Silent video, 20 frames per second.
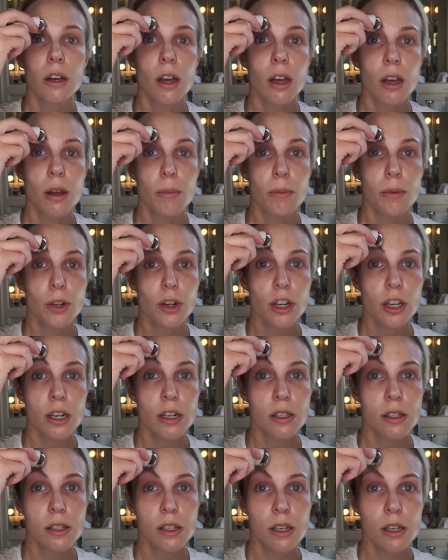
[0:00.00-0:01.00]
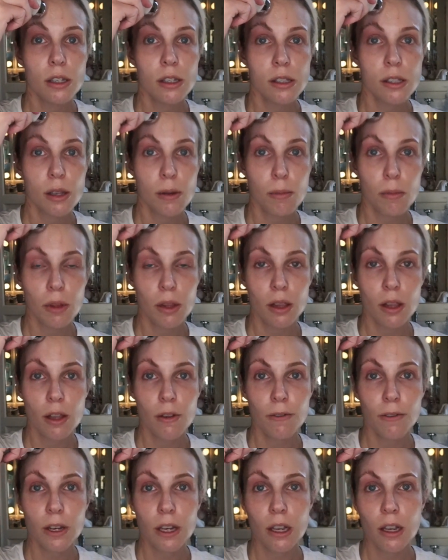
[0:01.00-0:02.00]
you're gonna see some
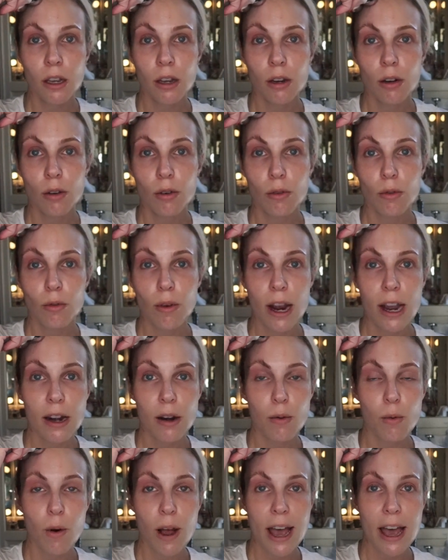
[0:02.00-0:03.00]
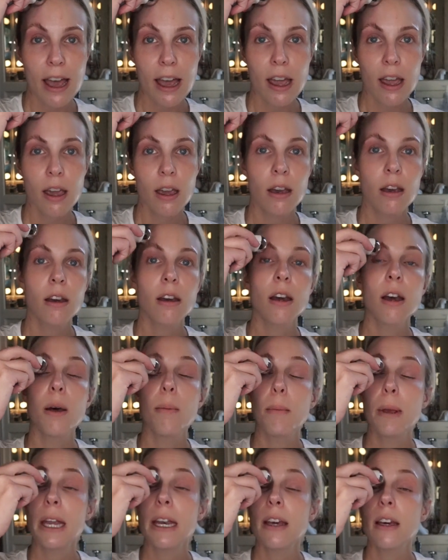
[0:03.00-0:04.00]
lifting right away,
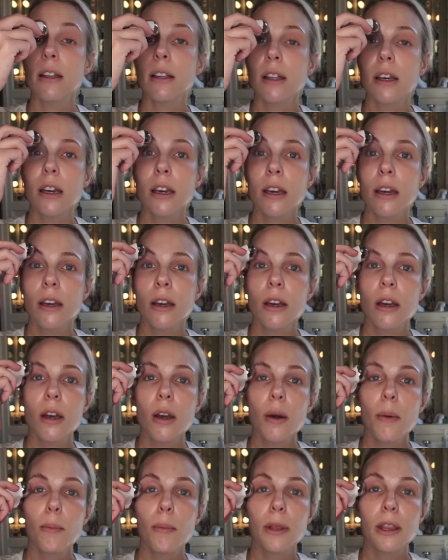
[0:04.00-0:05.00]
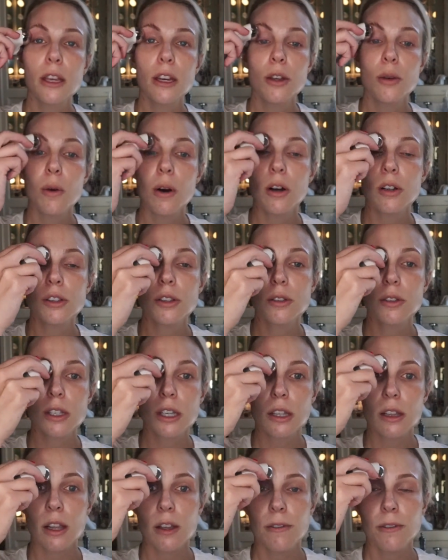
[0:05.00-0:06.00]
immediately, but then you also
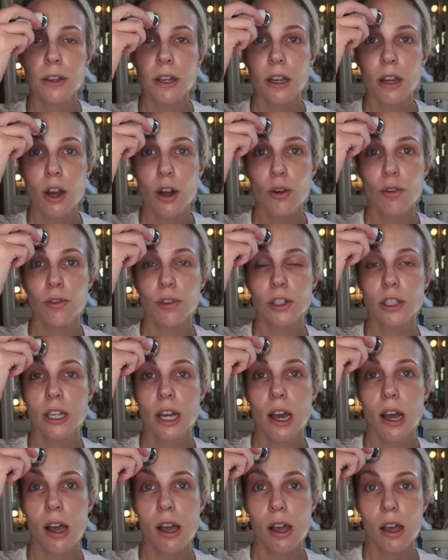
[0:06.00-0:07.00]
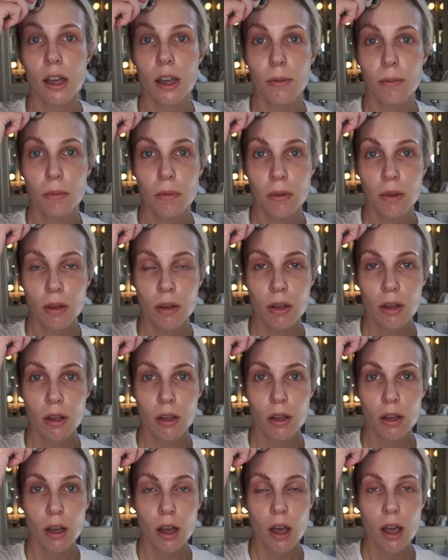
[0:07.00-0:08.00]
see lifting over time
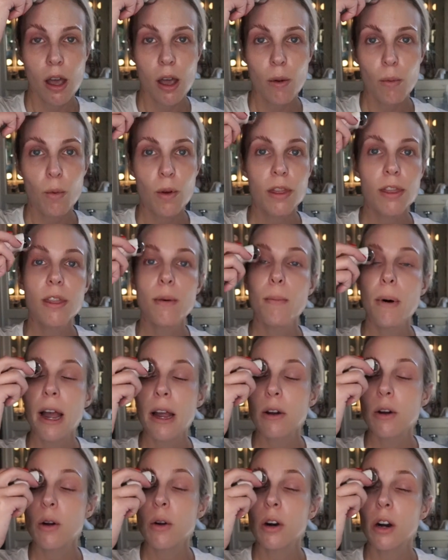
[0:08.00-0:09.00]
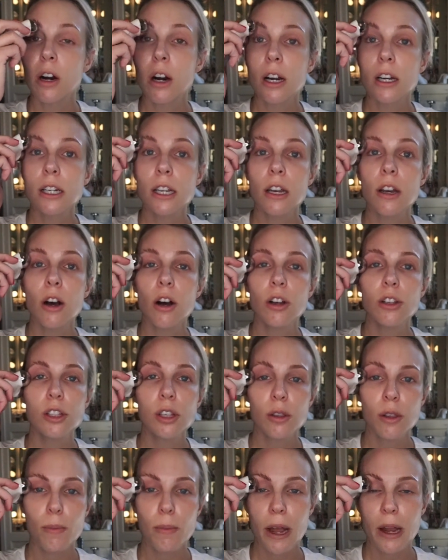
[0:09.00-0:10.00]
with the microcurrent. And
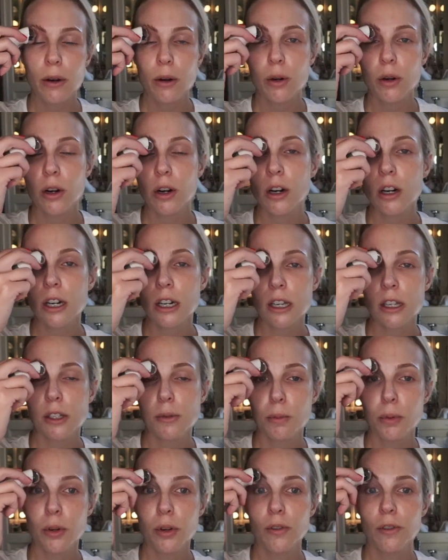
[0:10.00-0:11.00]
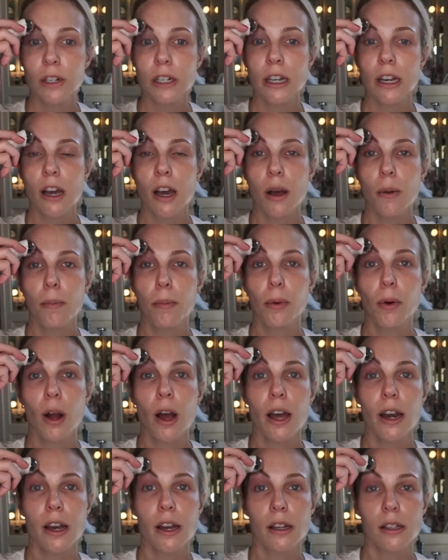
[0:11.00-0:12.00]
also the microcurrent is proven to help
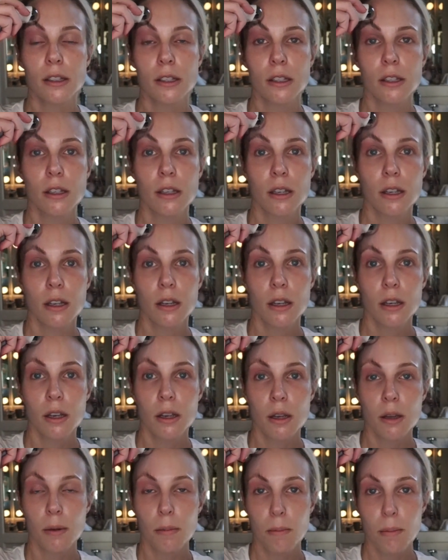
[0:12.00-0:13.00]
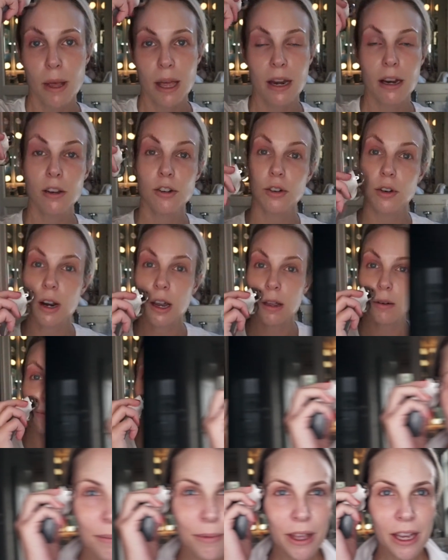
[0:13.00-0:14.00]
products
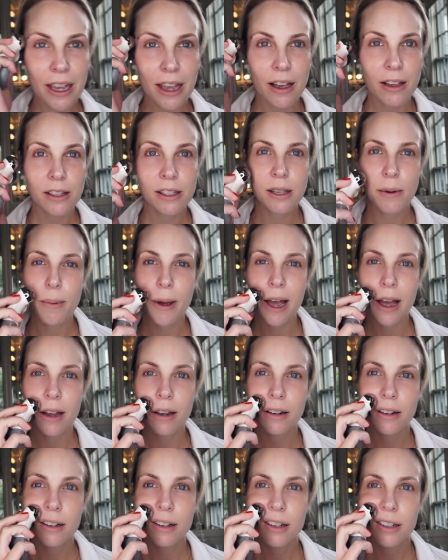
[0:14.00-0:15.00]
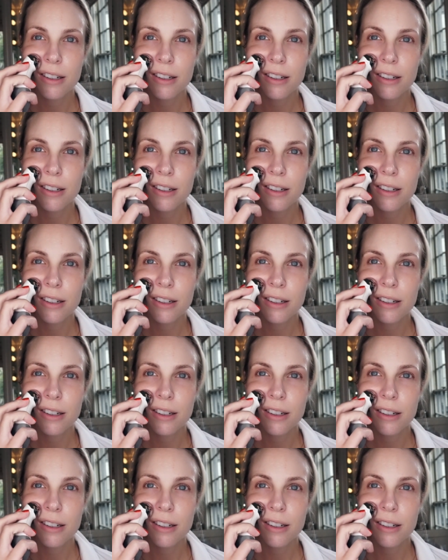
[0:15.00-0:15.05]
penetrate. Something else about